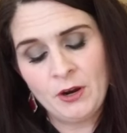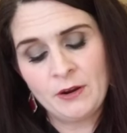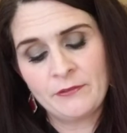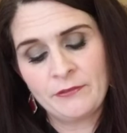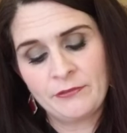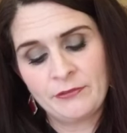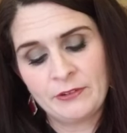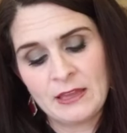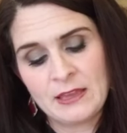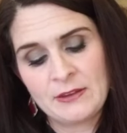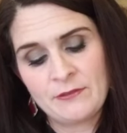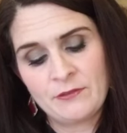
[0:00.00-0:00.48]

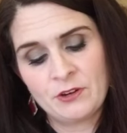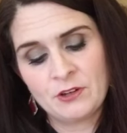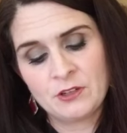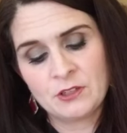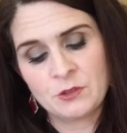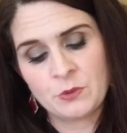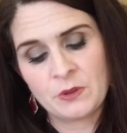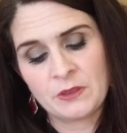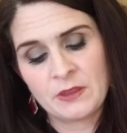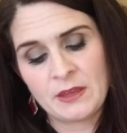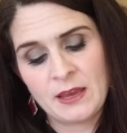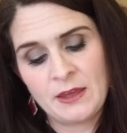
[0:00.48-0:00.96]
flavors
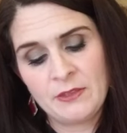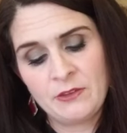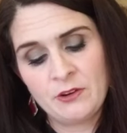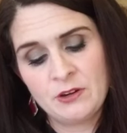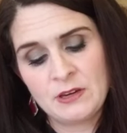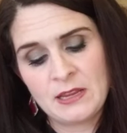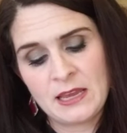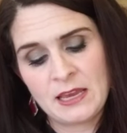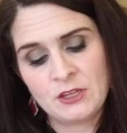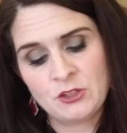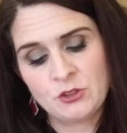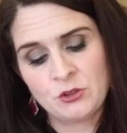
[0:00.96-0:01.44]
with other
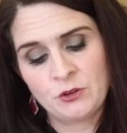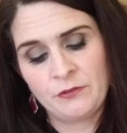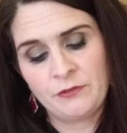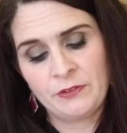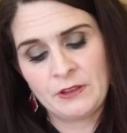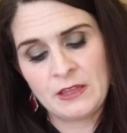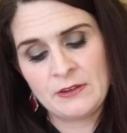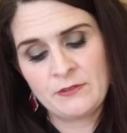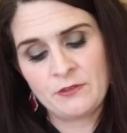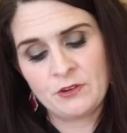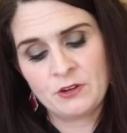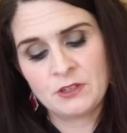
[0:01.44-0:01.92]
natural
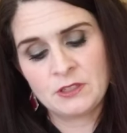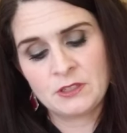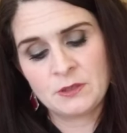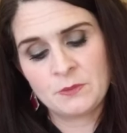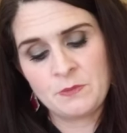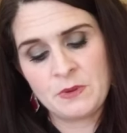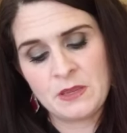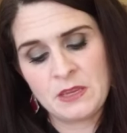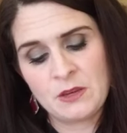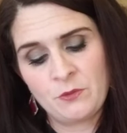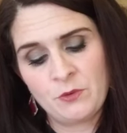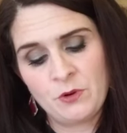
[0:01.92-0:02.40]
flavors,
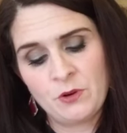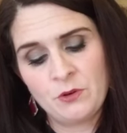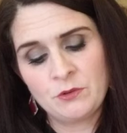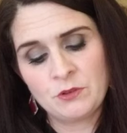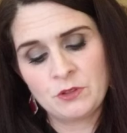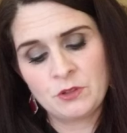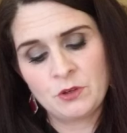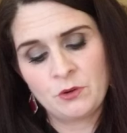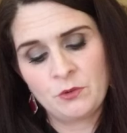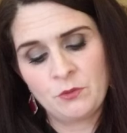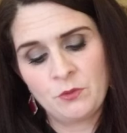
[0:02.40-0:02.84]
beetroot,